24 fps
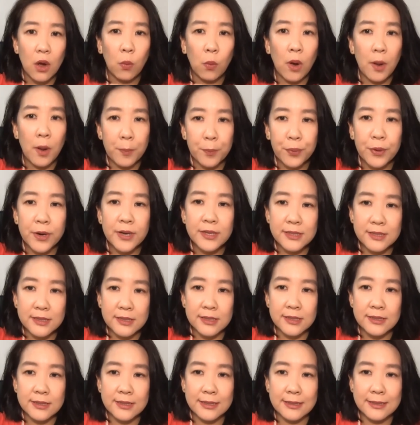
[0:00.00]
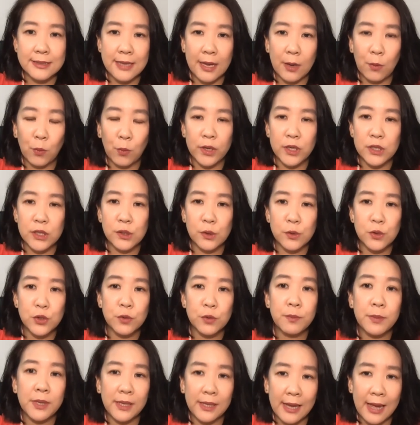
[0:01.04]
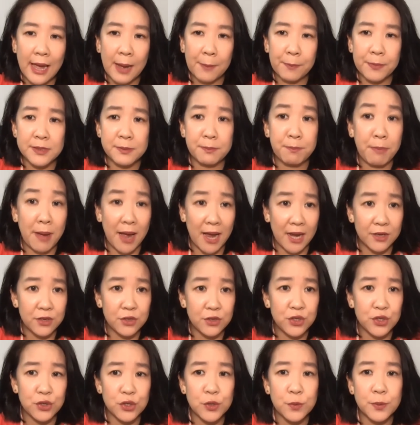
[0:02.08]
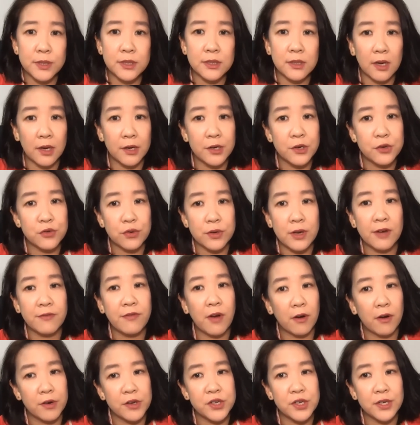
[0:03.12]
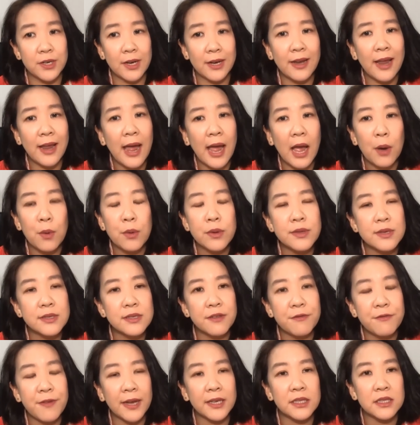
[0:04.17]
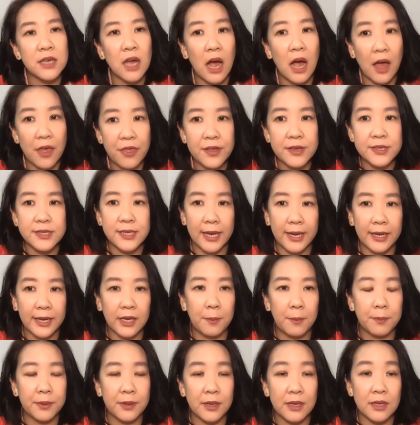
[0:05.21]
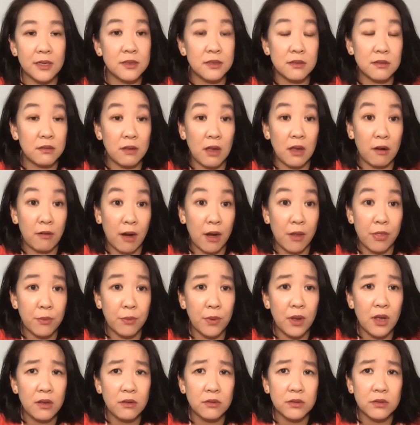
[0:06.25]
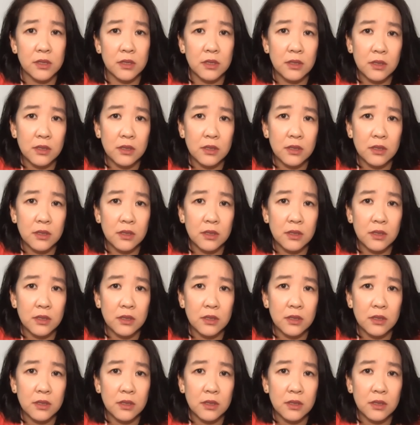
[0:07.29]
What precedence is set when a social media app is banned due to its country of origin, and how will this affect other tech companies around the world?